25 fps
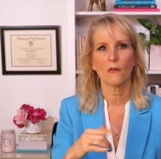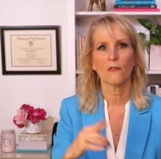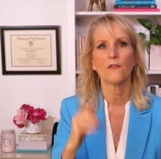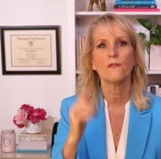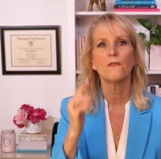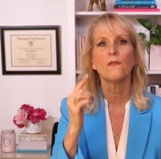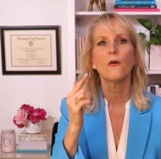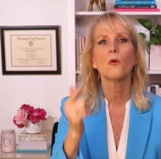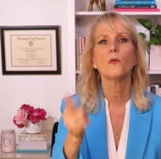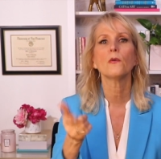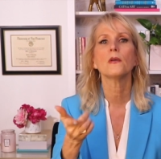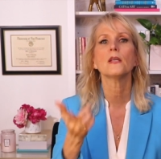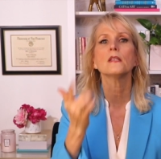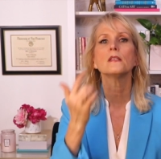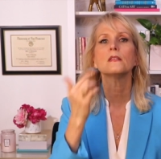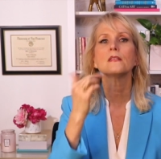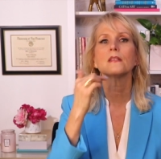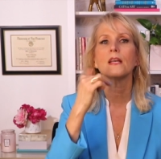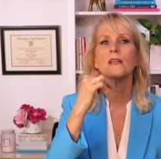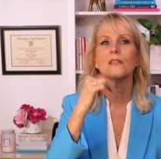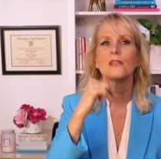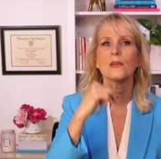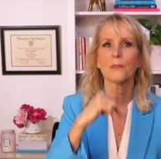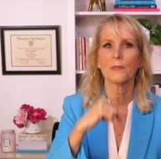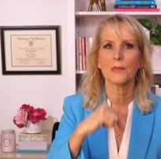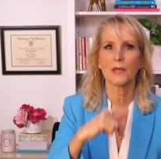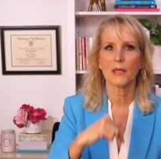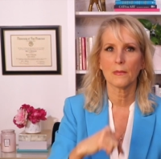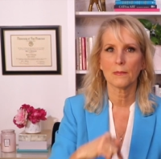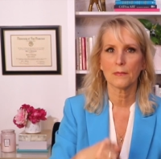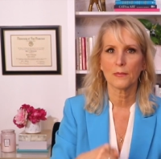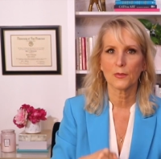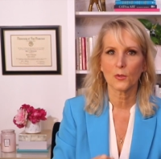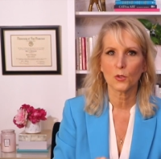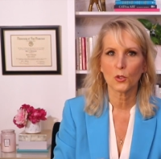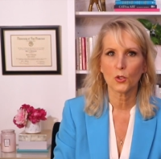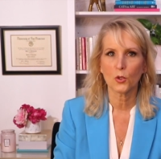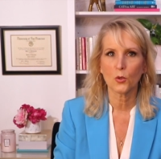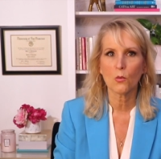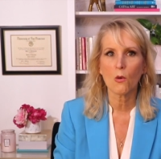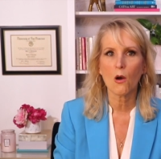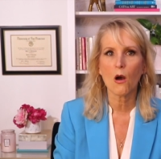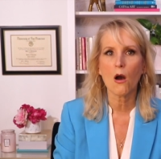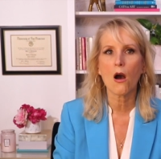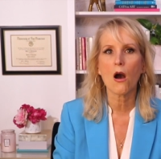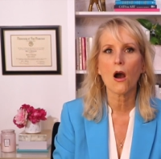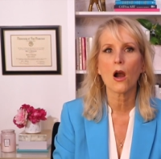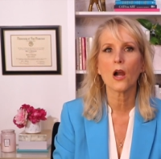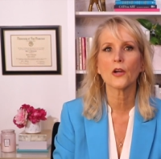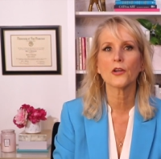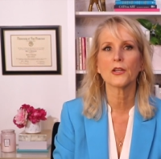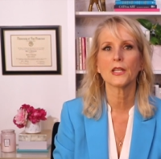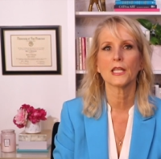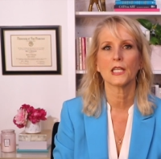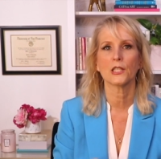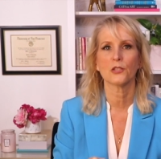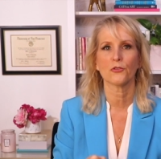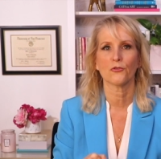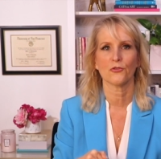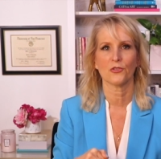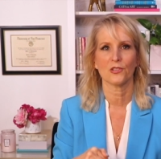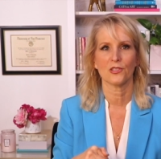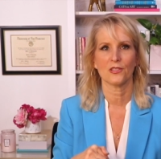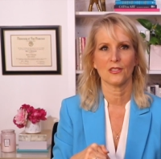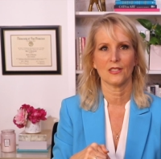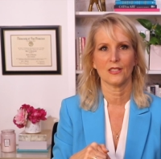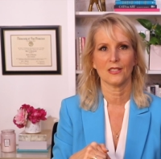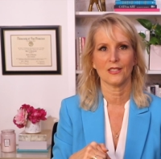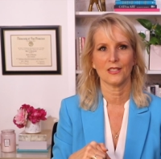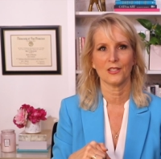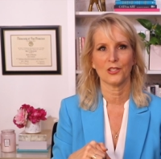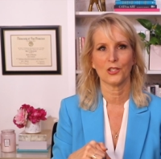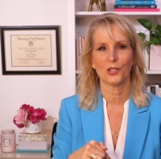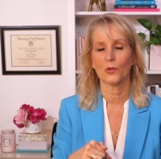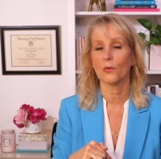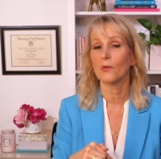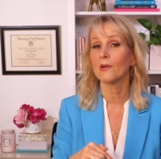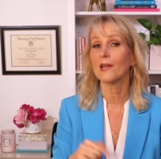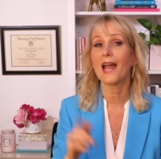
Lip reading: Focus on the people who are interested in you,